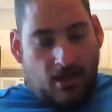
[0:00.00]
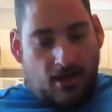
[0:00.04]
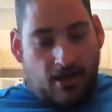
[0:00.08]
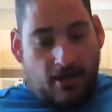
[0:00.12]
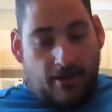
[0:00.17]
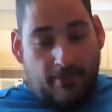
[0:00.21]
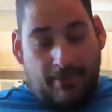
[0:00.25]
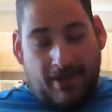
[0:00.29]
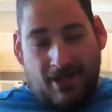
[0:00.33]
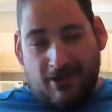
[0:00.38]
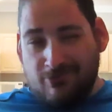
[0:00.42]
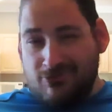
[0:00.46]

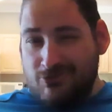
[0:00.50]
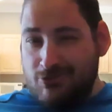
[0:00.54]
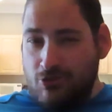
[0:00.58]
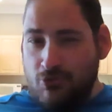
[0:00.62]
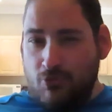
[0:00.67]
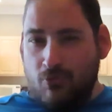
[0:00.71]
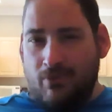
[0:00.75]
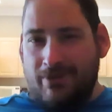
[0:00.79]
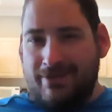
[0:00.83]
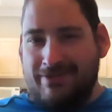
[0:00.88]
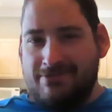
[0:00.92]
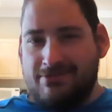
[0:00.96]
Uh, about
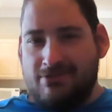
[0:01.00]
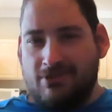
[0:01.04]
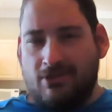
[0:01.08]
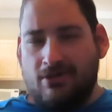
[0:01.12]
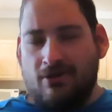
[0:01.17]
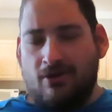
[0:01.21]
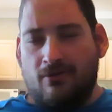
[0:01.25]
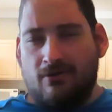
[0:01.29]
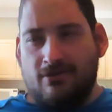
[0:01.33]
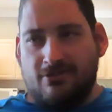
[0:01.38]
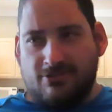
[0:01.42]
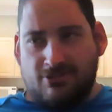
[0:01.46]
two weeks
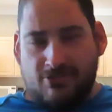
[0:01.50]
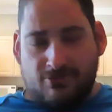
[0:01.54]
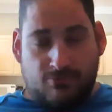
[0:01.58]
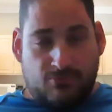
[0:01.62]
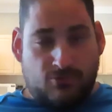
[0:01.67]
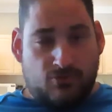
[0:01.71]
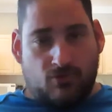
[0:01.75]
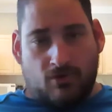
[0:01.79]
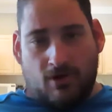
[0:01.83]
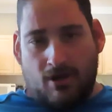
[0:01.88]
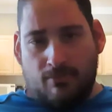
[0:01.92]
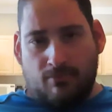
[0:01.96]
ago, a
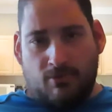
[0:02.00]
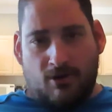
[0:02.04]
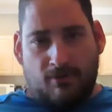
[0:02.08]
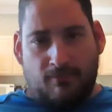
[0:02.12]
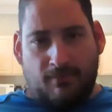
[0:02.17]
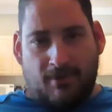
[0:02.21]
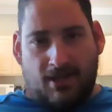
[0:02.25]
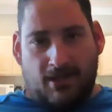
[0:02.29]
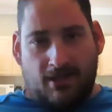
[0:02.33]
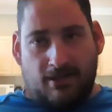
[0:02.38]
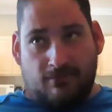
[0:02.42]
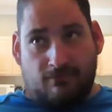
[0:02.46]
subscriber of
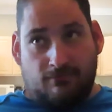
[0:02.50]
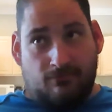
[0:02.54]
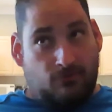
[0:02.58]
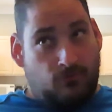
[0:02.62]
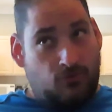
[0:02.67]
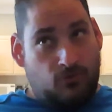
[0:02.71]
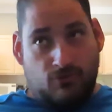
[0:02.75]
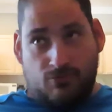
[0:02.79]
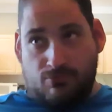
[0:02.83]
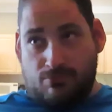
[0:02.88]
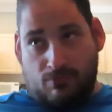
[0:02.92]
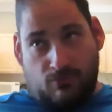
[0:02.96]
mine
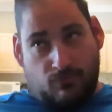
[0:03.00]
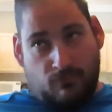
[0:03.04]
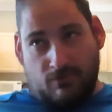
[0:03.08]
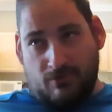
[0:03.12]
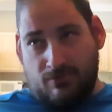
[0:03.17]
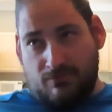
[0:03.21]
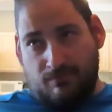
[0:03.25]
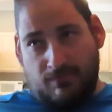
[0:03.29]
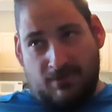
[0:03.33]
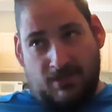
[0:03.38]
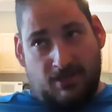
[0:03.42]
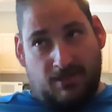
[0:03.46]
who's been
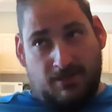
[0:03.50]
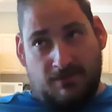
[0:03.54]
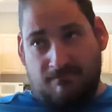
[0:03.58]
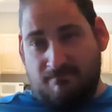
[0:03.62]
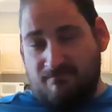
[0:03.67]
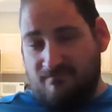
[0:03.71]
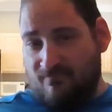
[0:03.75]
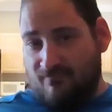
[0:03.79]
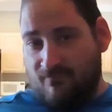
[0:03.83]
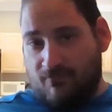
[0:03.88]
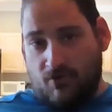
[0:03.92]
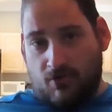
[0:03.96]
with
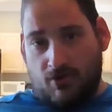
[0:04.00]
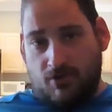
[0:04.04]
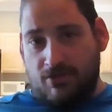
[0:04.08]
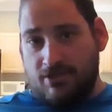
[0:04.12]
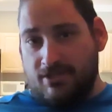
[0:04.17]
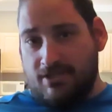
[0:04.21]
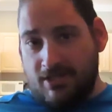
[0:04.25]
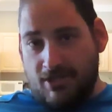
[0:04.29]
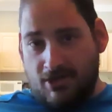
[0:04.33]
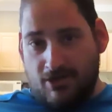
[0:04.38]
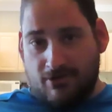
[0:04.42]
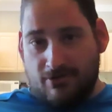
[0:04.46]
me for
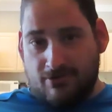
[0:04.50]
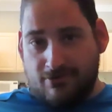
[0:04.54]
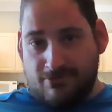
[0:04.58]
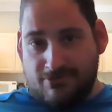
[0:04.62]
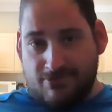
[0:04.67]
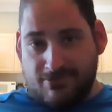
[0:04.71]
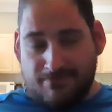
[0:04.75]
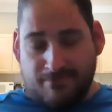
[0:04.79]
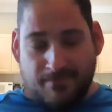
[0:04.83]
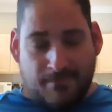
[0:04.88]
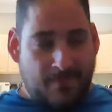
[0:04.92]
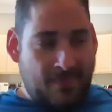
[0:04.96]

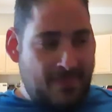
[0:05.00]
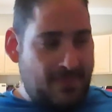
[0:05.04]
years,